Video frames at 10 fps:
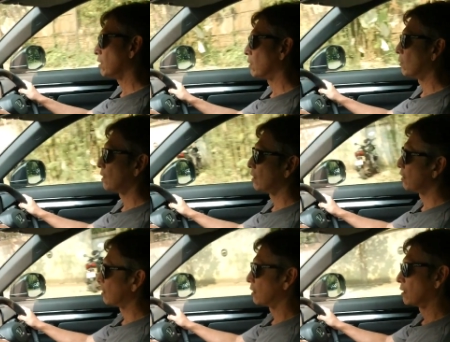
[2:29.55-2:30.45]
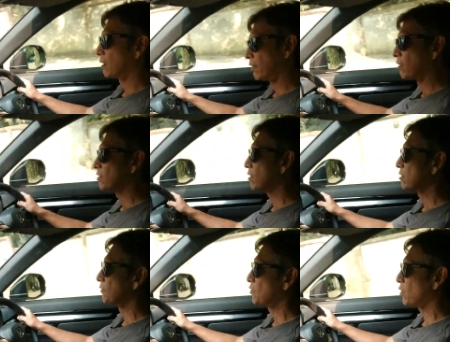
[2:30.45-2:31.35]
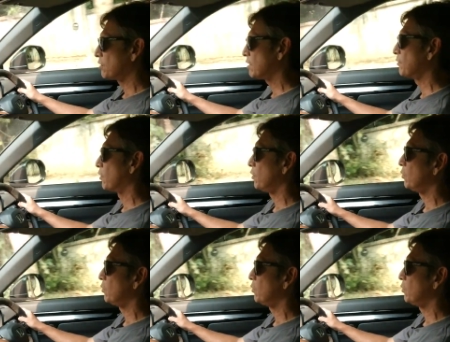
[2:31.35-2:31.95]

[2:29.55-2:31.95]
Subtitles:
You know, got all sorts of choices for